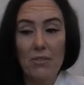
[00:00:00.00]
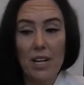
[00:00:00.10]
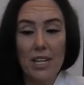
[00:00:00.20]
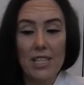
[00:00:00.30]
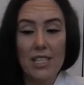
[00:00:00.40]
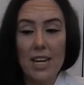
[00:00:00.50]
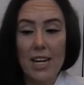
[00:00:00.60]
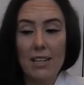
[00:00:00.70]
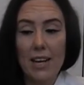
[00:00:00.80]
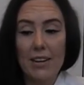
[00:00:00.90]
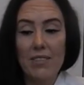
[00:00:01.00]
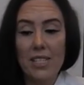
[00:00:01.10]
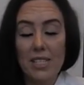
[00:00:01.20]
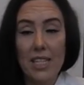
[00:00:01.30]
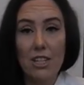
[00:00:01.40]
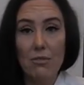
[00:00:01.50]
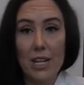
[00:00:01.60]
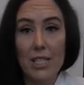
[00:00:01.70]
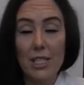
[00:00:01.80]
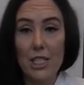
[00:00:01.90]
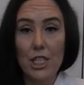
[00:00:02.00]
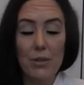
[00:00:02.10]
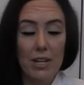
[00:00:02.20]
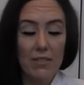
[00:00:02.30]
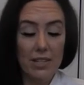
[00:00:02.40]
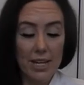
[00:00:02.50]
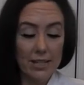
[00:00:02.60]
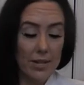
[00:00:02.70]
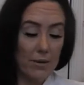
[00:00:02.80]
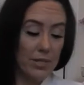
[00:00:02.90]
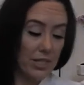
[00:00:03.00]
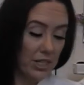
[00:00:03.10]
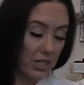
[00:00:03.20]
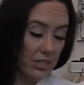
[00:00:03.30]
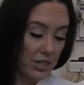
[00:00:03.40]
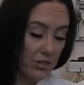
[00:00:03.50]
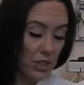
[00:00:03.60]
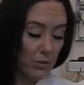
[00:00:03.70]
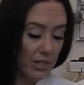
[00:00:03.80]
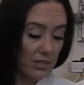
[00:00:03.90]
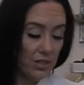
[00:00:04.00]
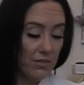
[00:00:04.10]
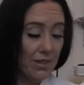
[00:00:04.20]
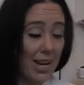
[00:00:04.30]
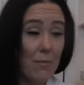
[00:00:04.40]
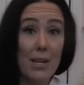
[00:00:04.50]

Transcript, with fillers: Like it's got a lot of sticky residue and everything. So I was going to use those tweezers for that.